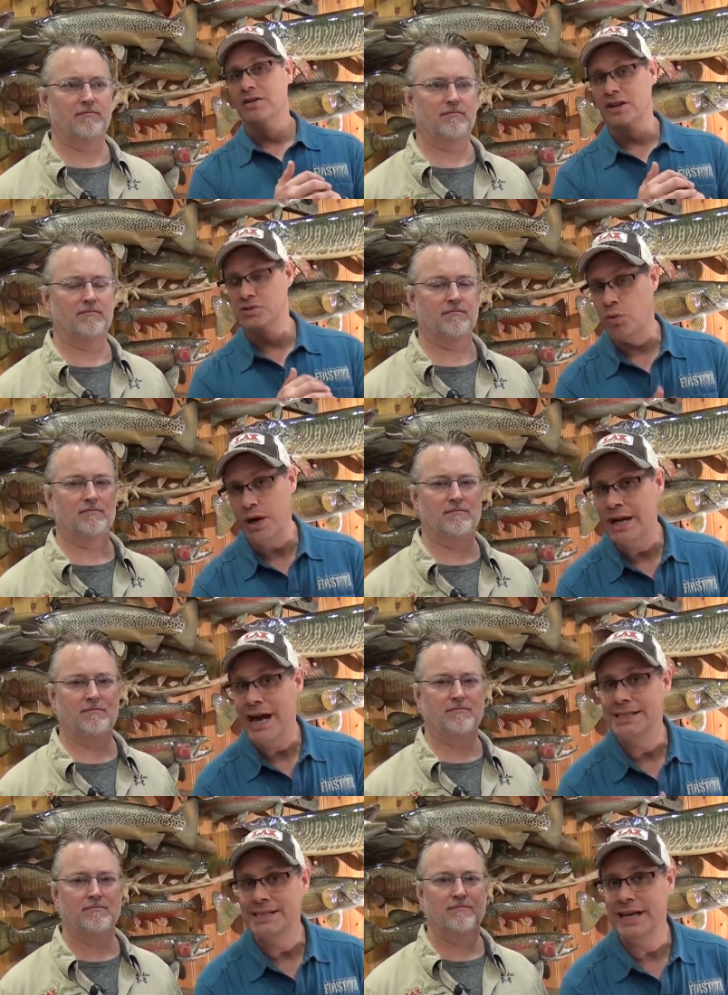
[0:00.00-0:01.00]
Speaker 1: the
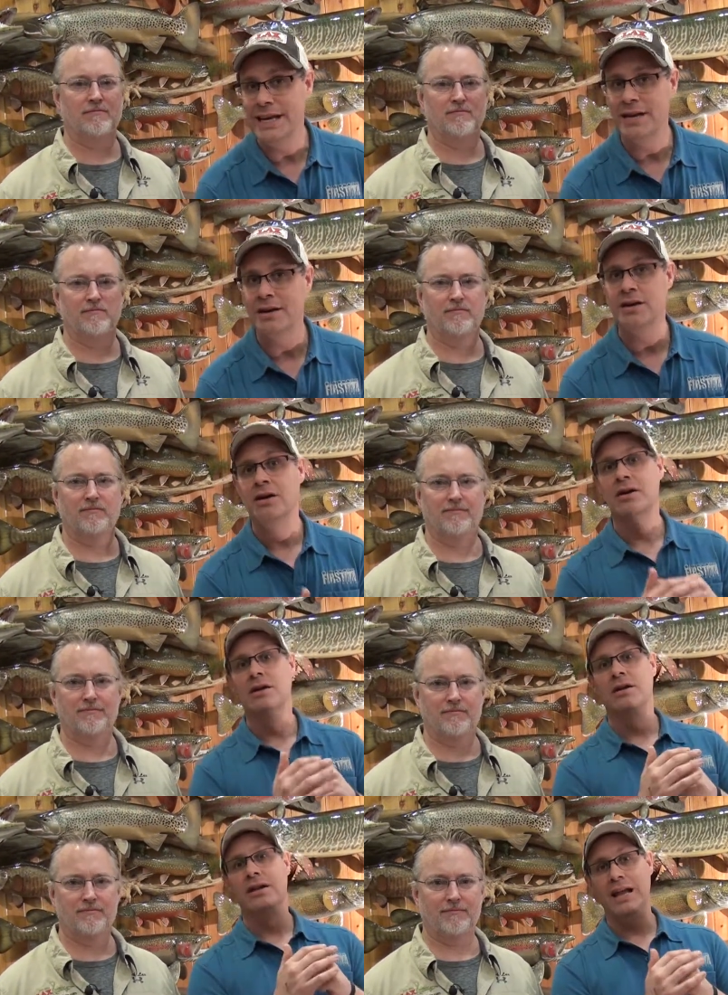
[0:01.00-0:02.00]

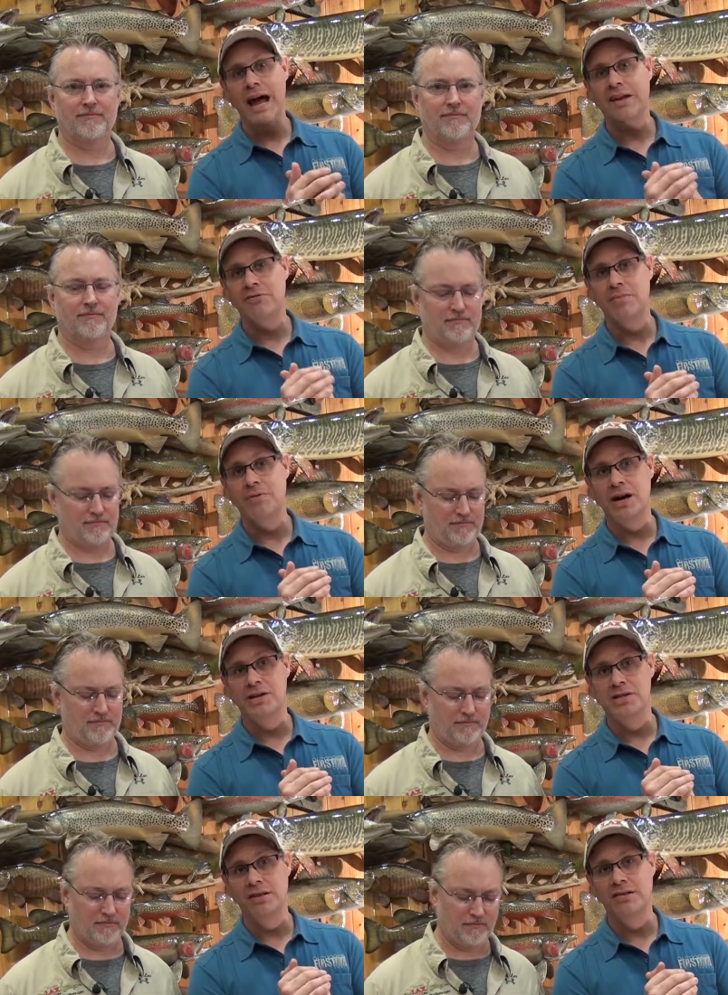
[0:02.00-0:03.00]
2018 Lax
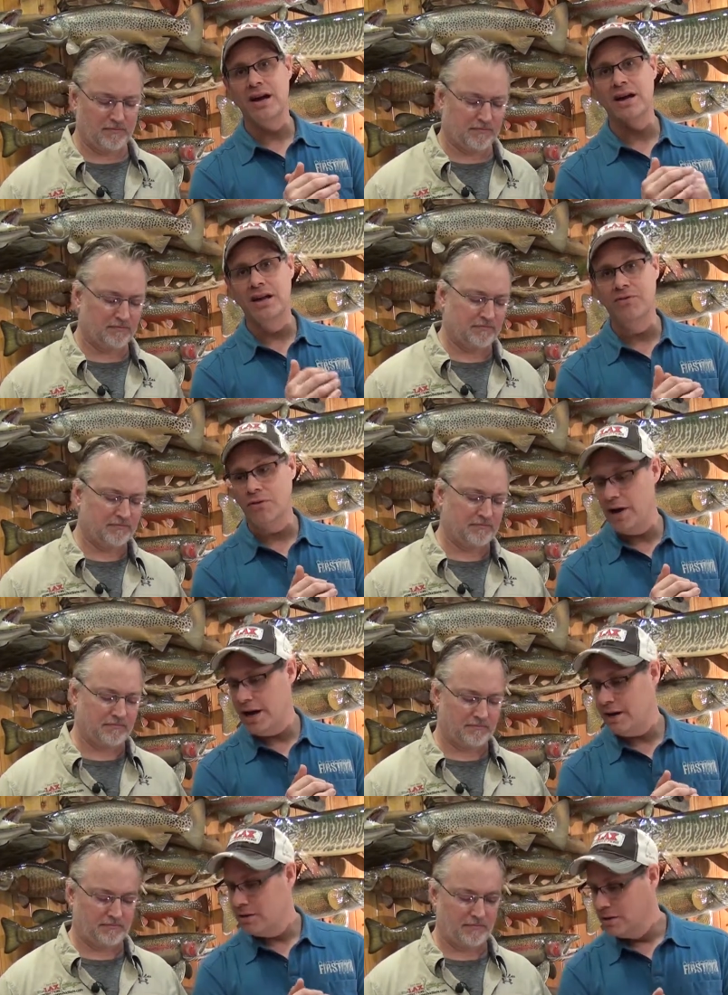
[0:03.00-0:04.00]
Reproductions
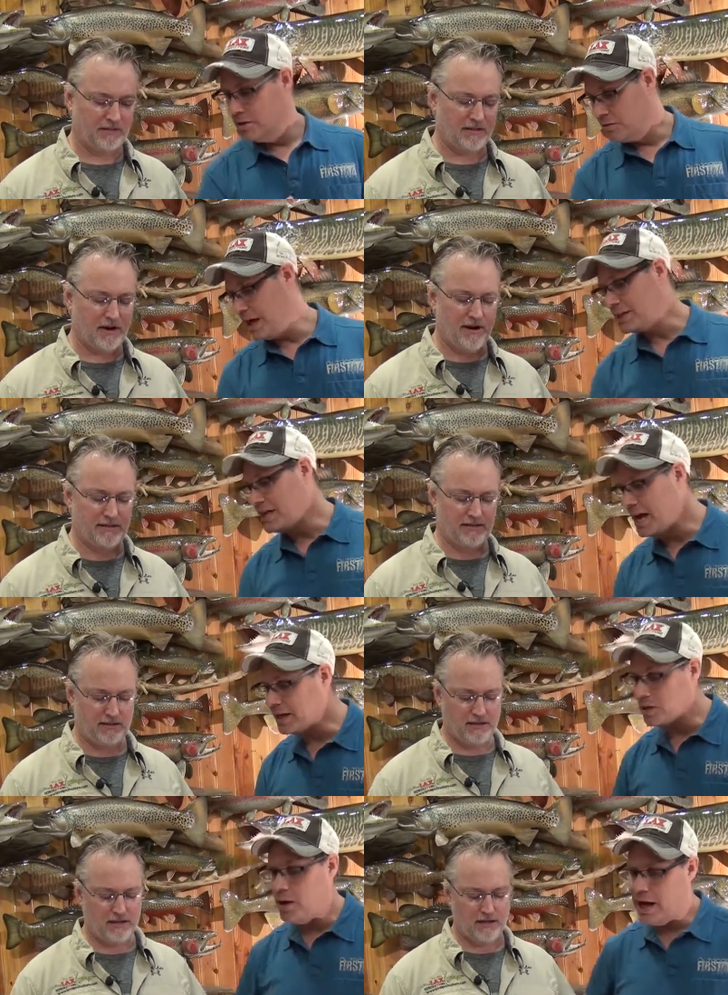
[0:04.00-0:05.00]
giveaway. Rick, right.
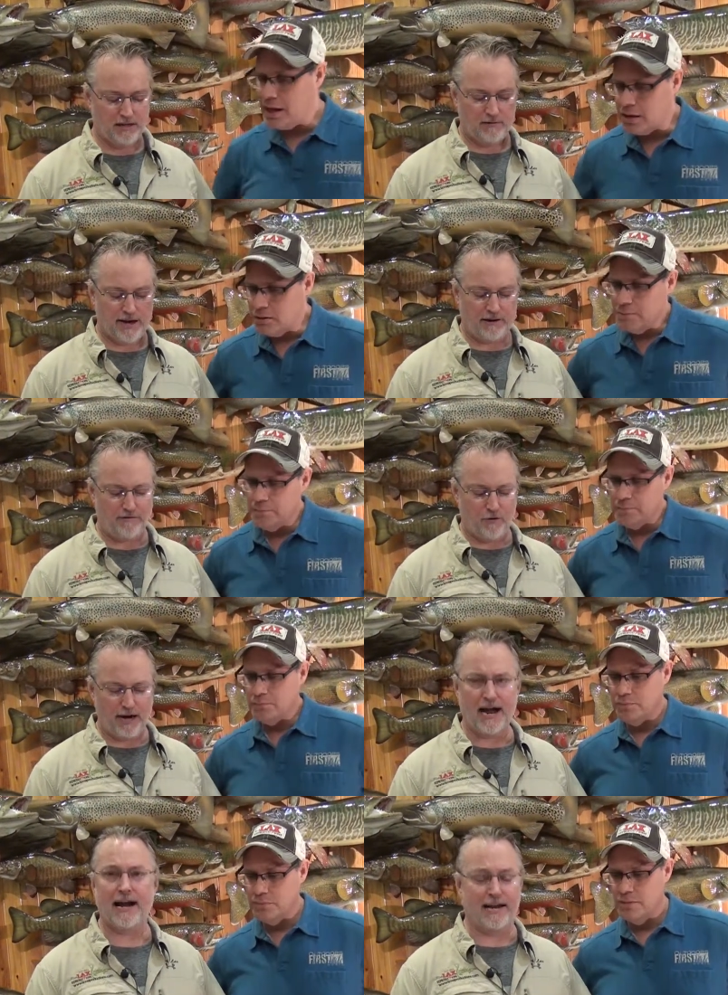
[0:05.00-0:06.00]
take it away.
Speaker 2: We got a
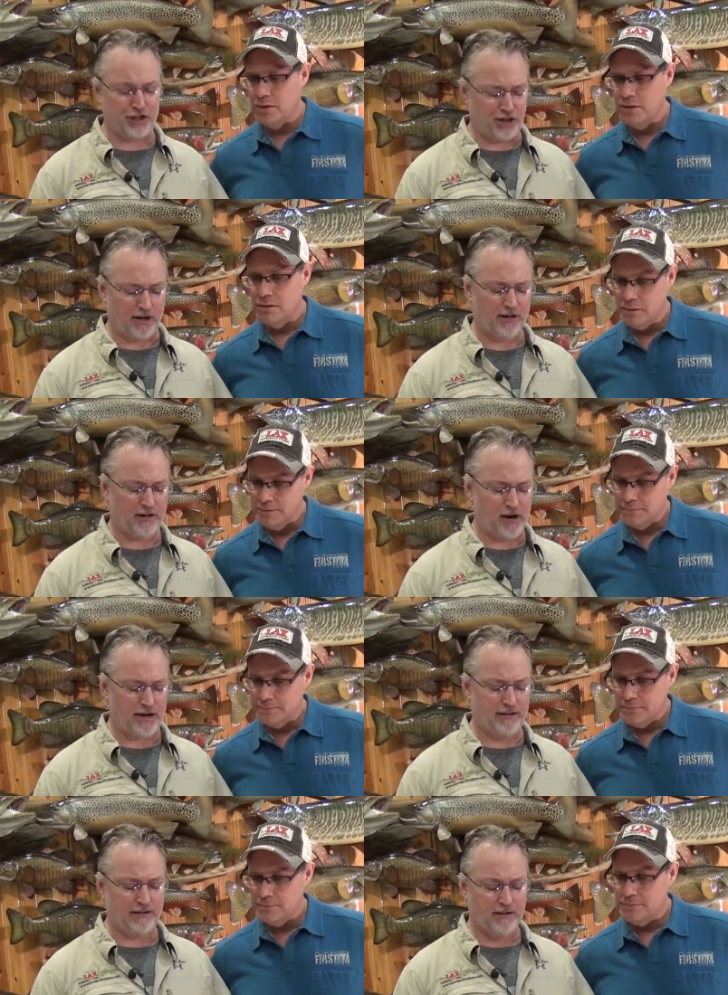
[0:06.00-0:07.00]
49 incher
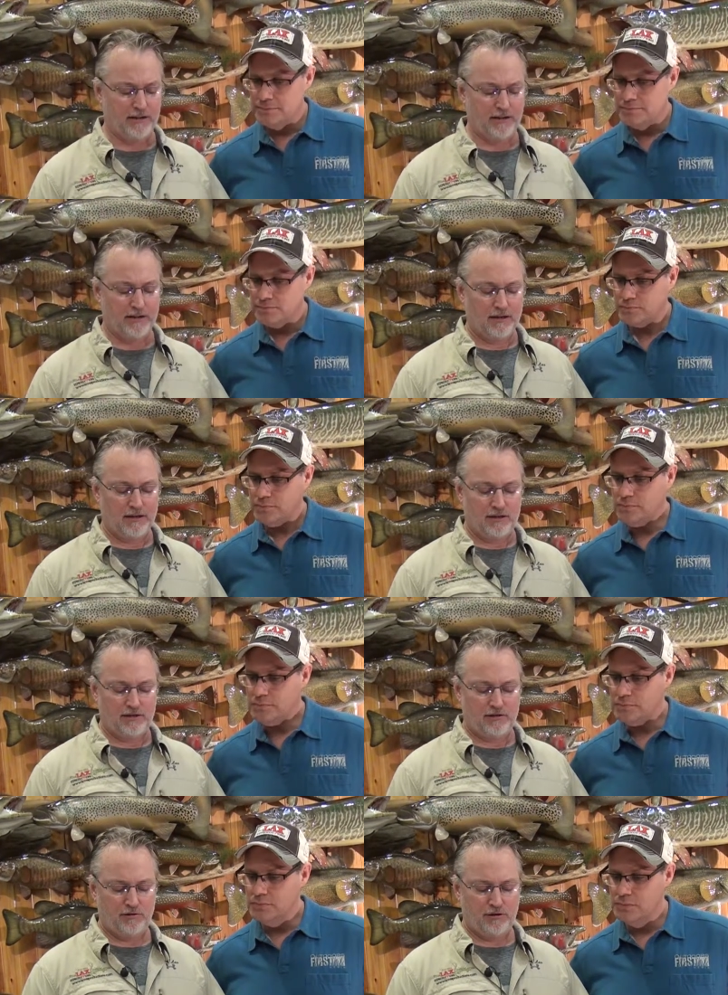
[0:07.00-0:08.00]
caught in
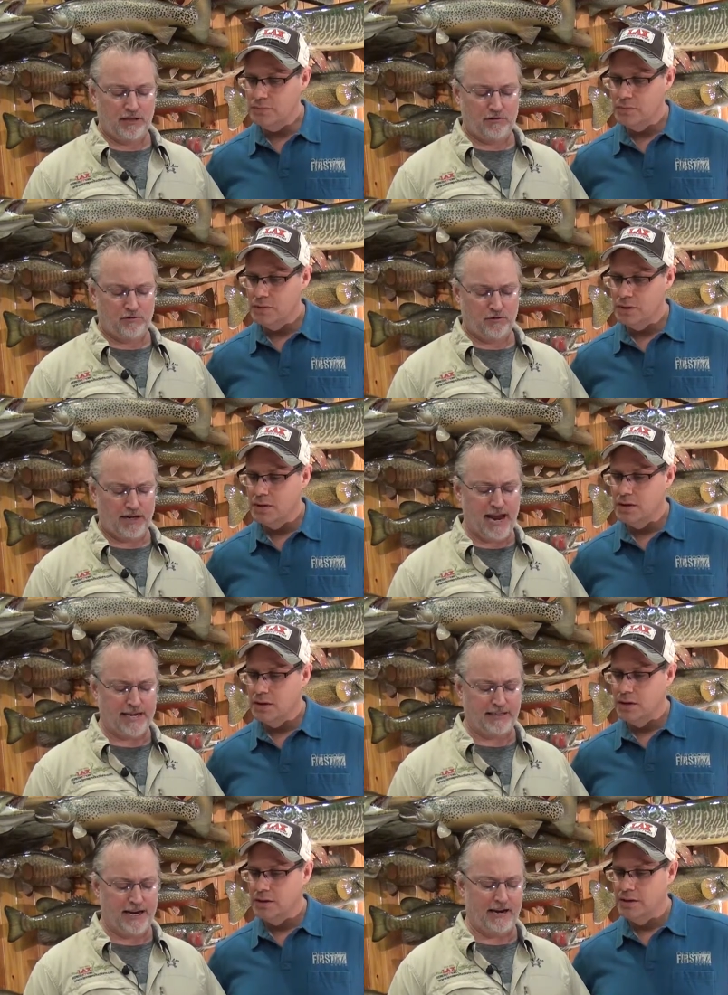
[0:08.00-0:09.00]

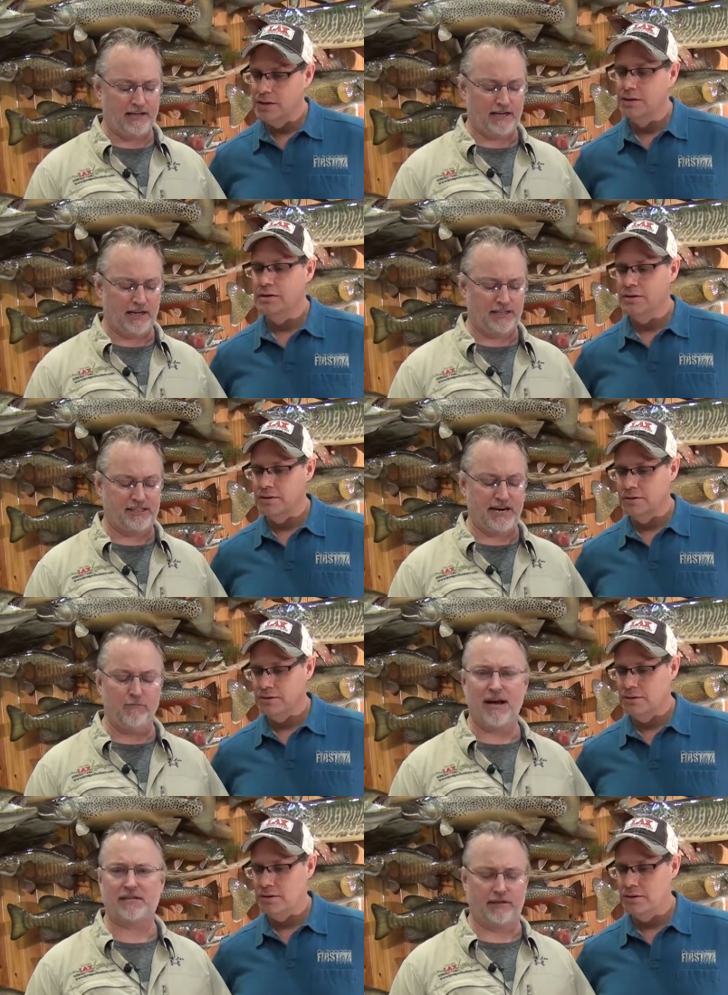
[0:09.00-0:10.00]
2018. It's uh, a C.
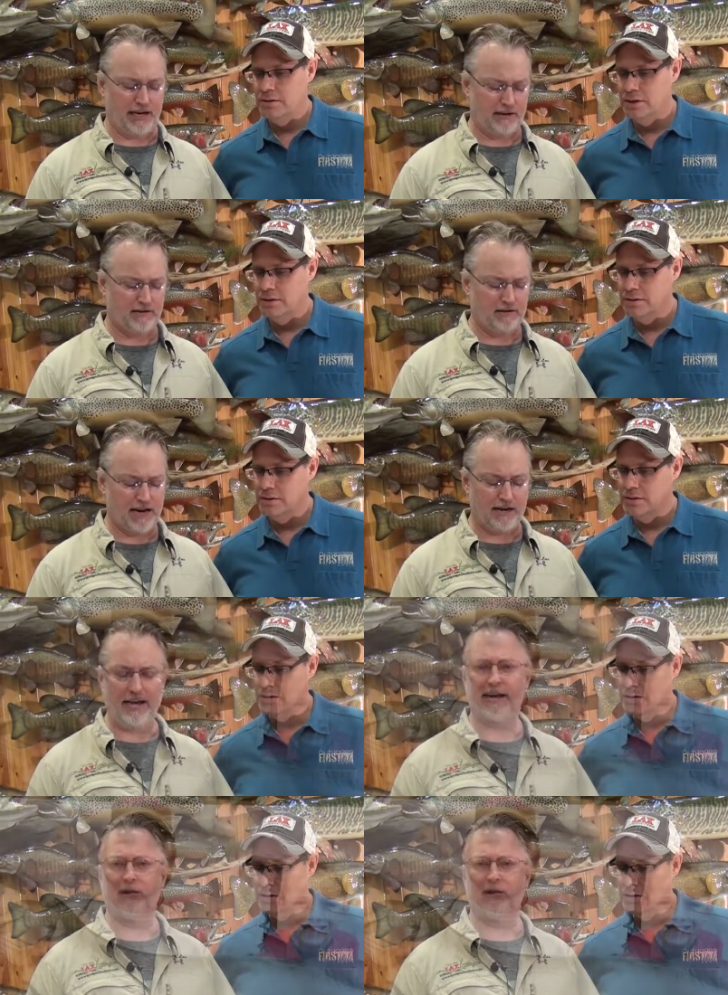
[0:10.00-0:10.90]
Wesley out of Lake